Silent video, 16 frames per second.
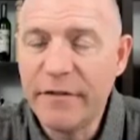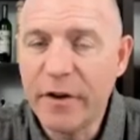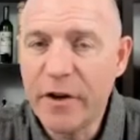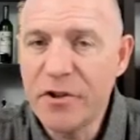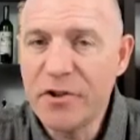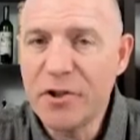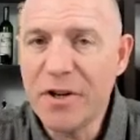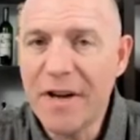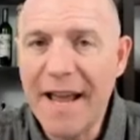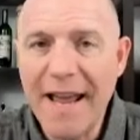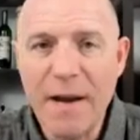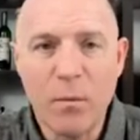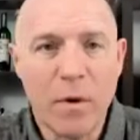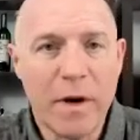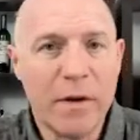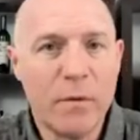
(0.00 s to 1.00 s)
Furniture
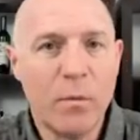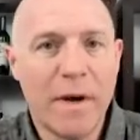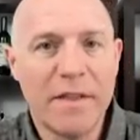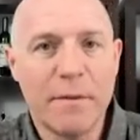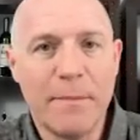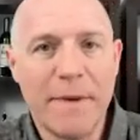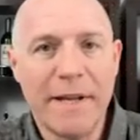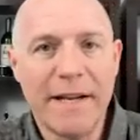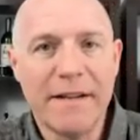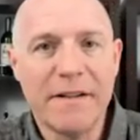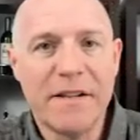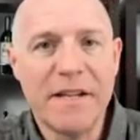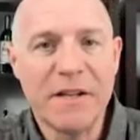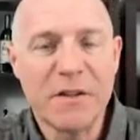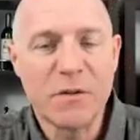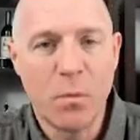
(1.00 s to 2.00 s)
A1 Weather Minute
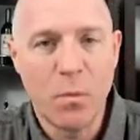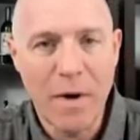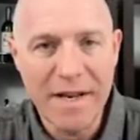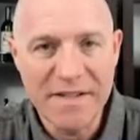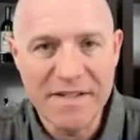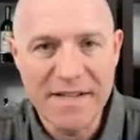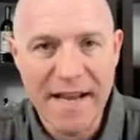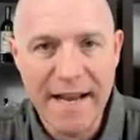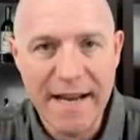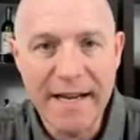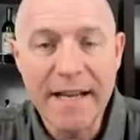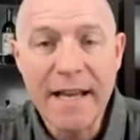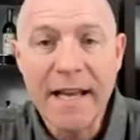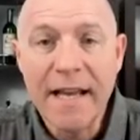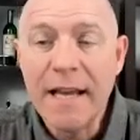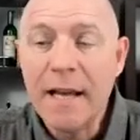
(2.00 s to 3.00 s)
this Wednesday
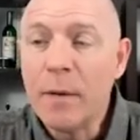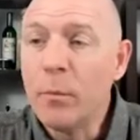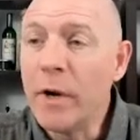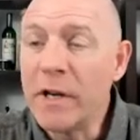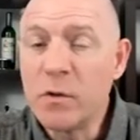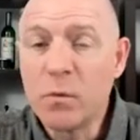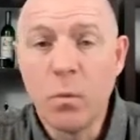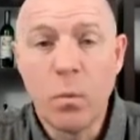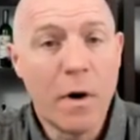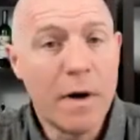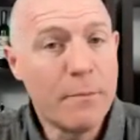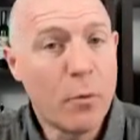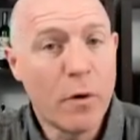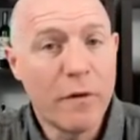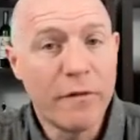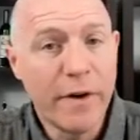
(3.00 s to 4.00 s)
brings one
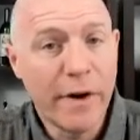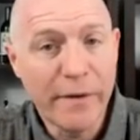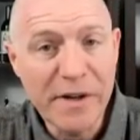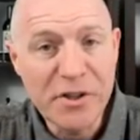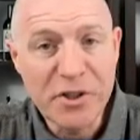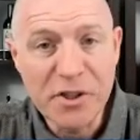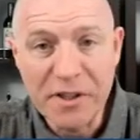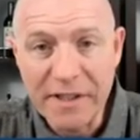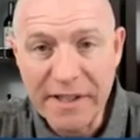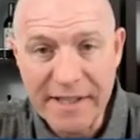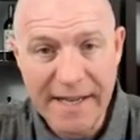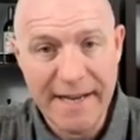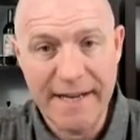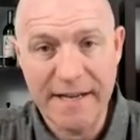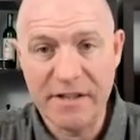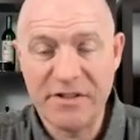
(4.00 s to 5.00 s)
more very chilly
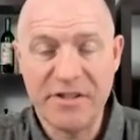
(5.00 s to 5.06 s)
day to